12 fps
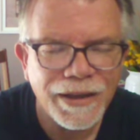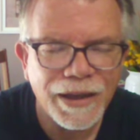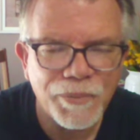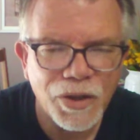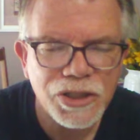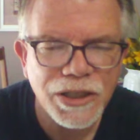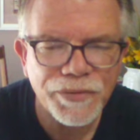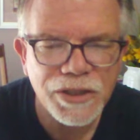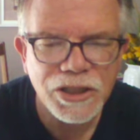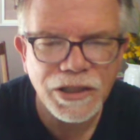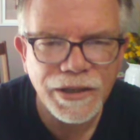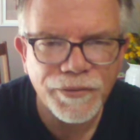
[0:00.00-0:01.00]
And most of
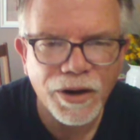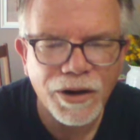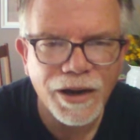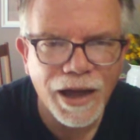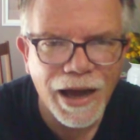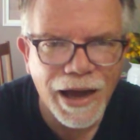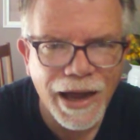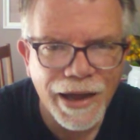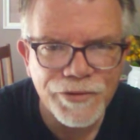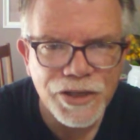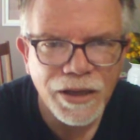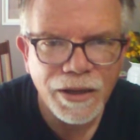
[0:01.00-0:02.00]
us live our
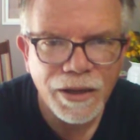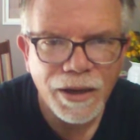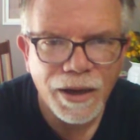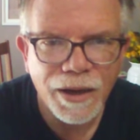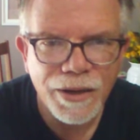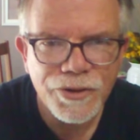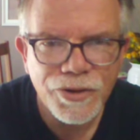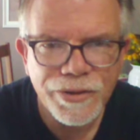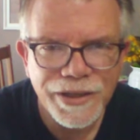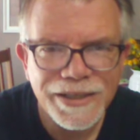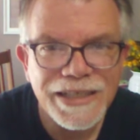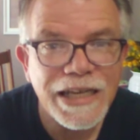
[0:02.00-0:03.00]
lives under
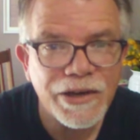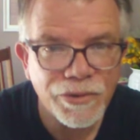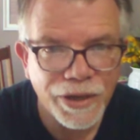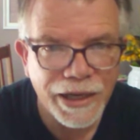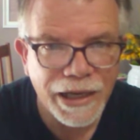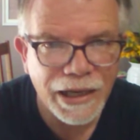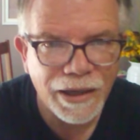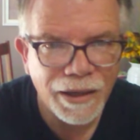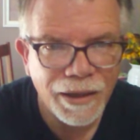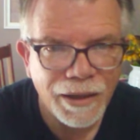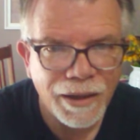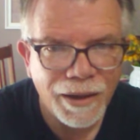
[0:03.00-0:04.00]
the tyranny
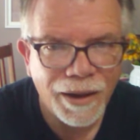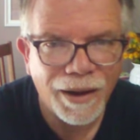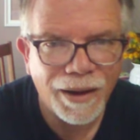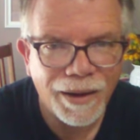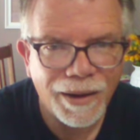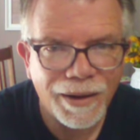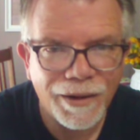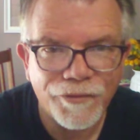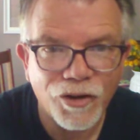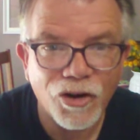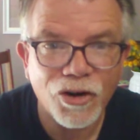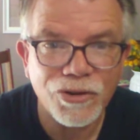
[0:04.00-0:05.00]

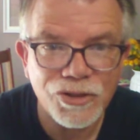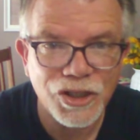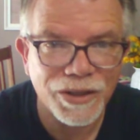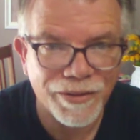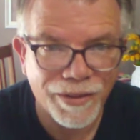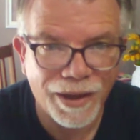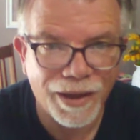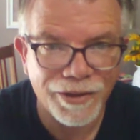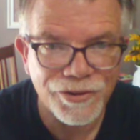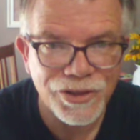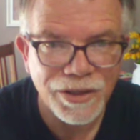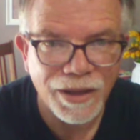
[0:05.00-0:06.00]
of urgent
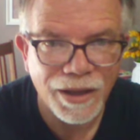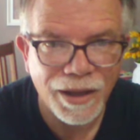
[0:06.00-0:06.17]
things,